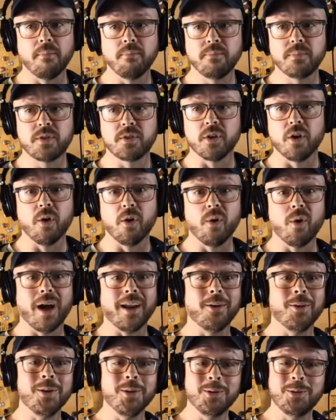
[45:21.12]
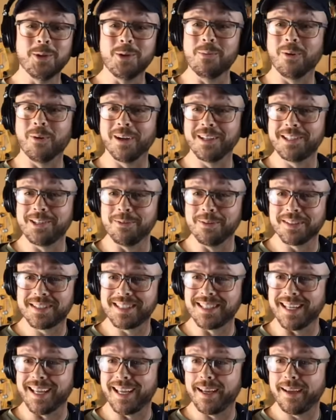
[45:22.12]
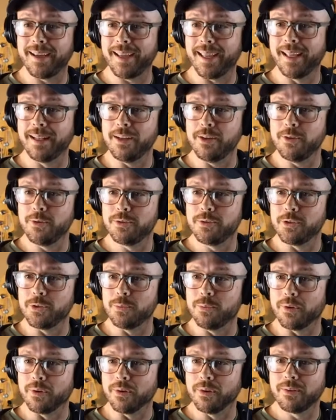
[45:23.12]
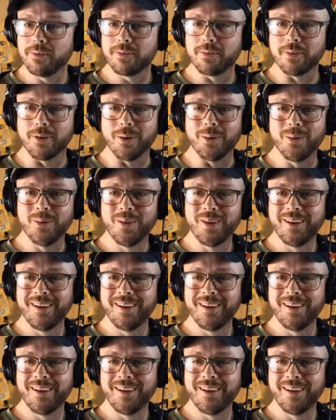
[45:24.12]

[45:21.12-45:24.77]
So I know YouTube wants you to stay in YouTube world, so